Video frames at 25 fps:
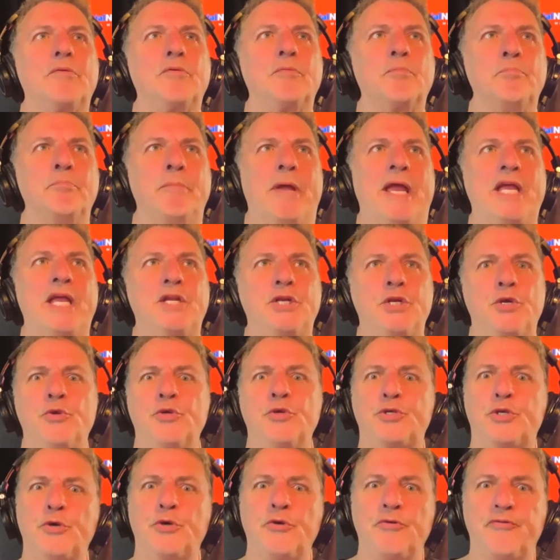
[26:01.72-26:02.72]
made
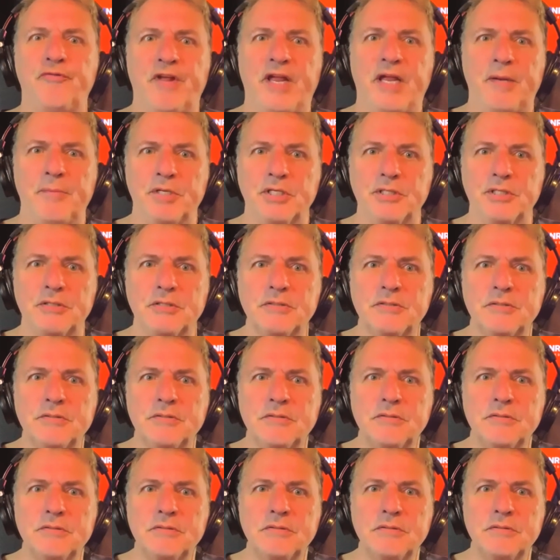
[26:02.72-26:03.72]
U2 famous,
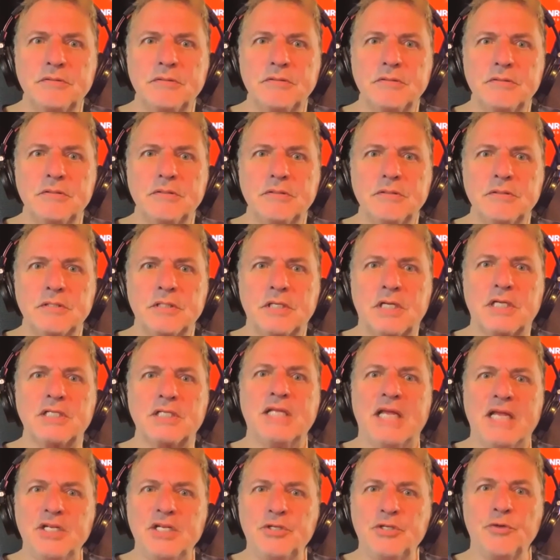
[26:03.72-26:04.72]
because
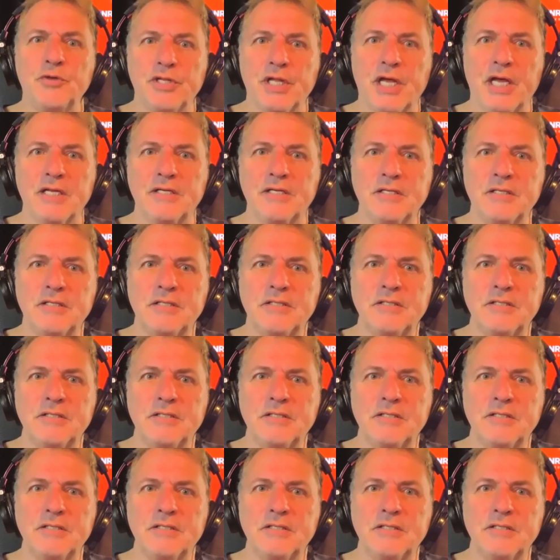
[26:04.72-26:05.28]
they do that